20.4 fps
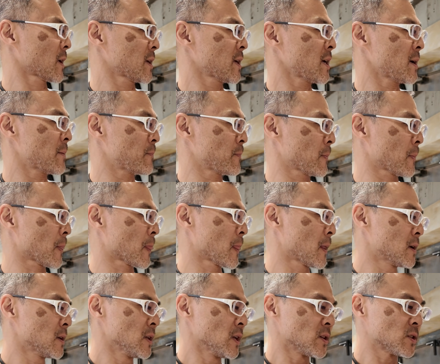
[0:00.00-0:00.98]
Yeah.
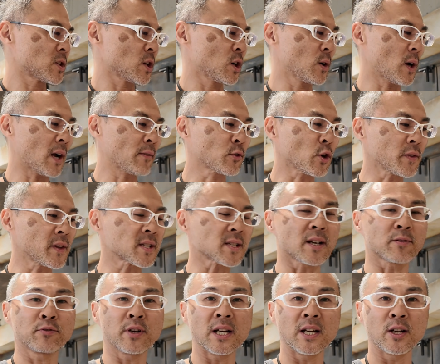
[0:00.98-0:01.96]
So I've got this
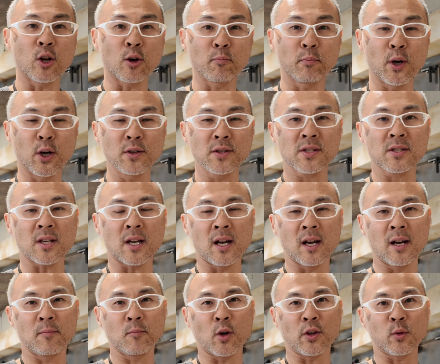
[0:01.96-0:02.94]
like really long post
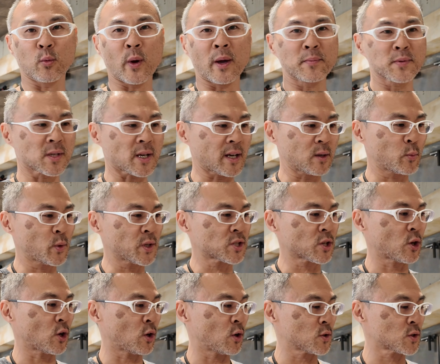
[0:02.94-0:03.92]
on the website
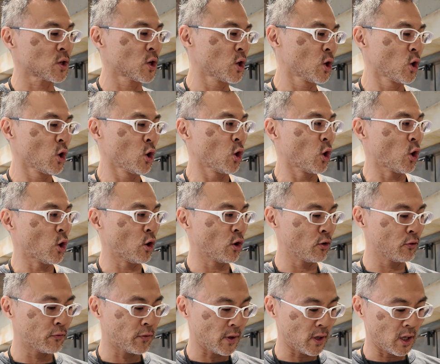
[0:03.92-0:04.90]
which goes
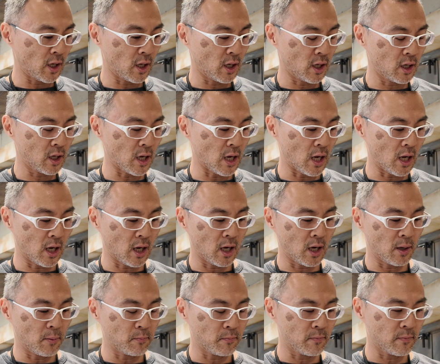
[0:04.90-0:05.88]
over
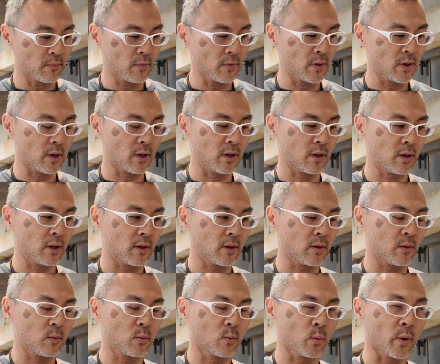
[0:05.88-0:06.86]

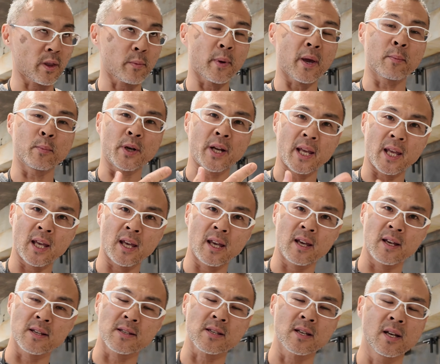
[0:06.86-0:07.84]
what the pear body
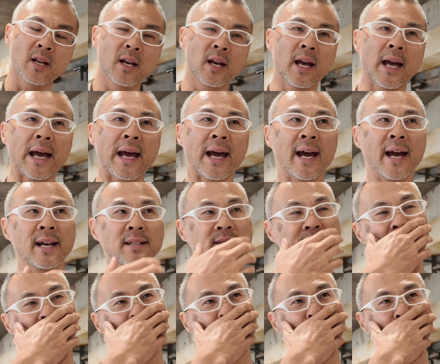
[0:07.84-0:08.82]
is,
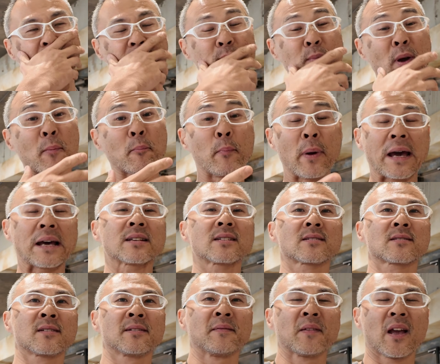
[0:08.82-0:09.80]
and I've tried my
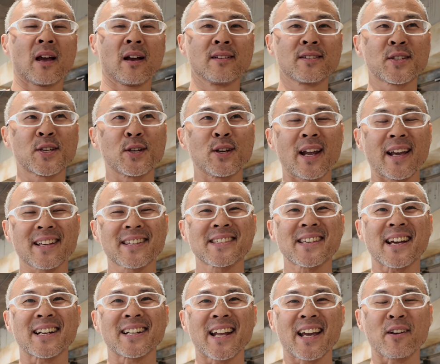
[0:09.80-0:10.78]
best to like
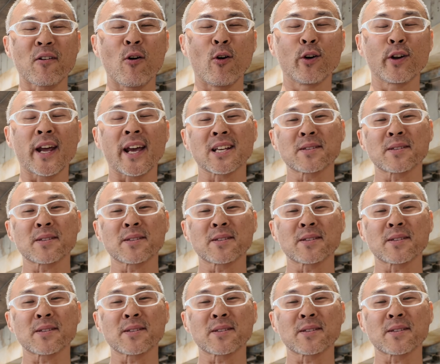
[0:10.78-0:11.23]
set like all the